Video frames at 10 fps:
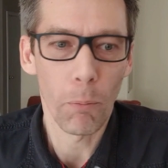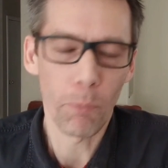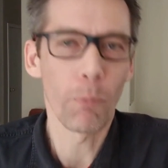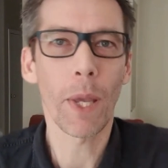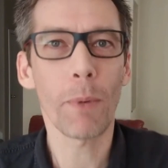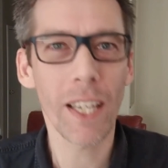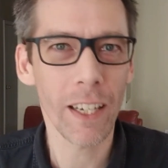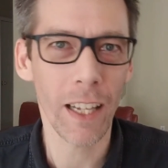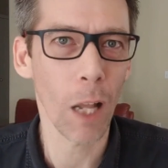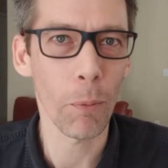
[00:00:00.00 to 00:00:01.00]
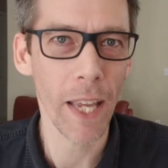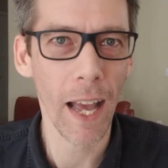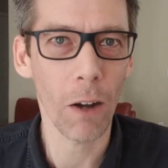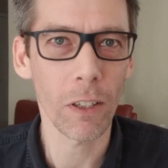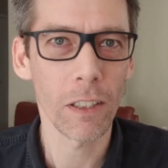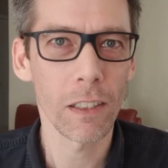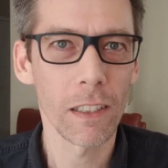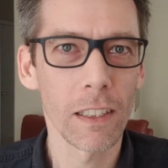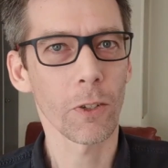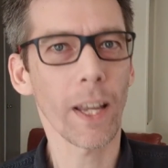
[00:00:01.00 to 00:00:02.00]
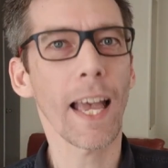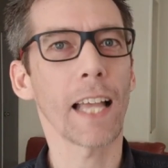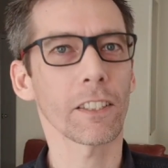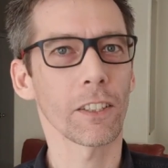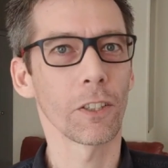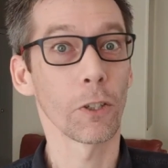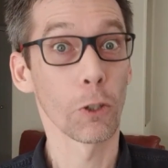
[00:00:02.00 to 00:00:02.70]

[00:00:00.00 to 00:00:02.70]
Maybe he could help me out. So I asked,